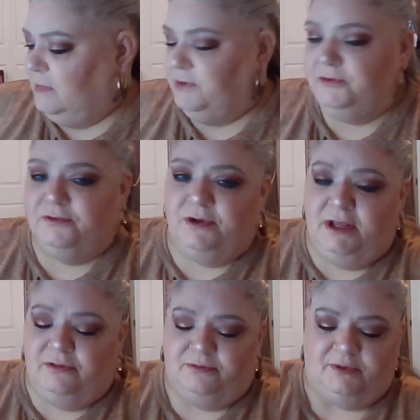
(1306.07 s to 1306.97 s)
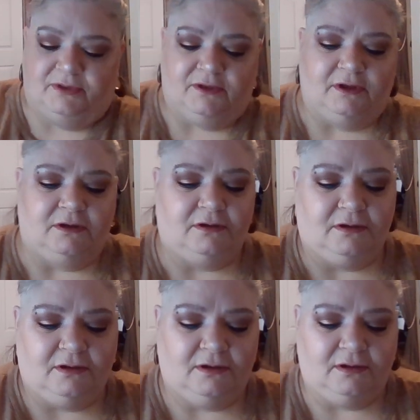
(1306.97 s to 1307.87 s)
underneath with the
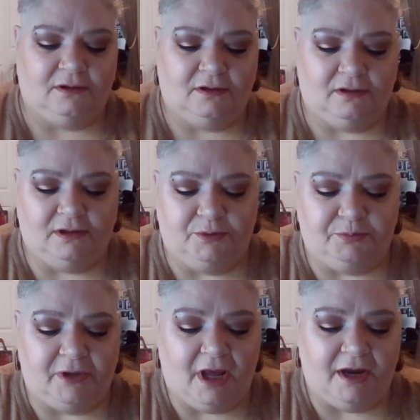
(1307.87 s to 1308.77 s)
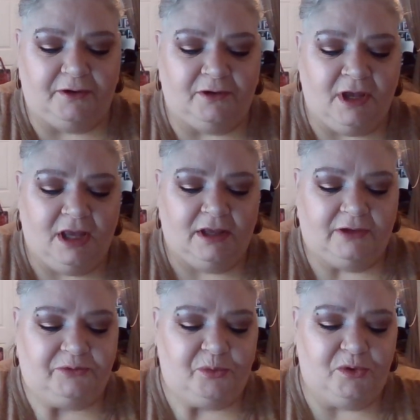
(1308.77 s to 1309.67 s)
lip liner.
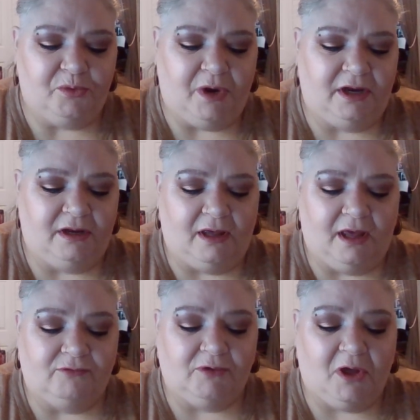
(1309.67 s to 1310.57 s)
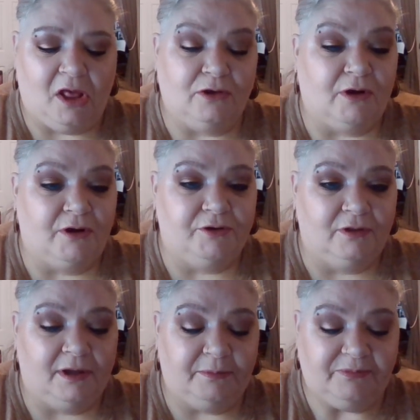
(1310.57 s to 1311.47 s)
That's one way to have color on
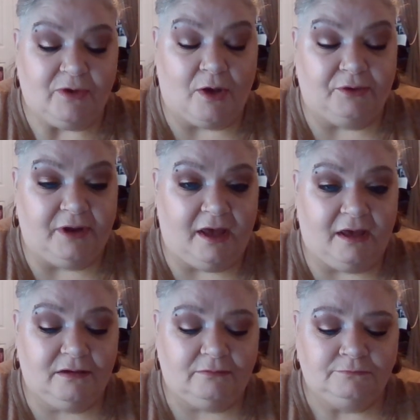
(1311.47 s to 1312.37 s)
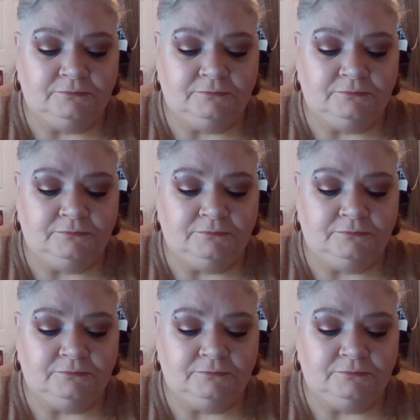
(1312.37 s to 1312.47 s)
your lips all day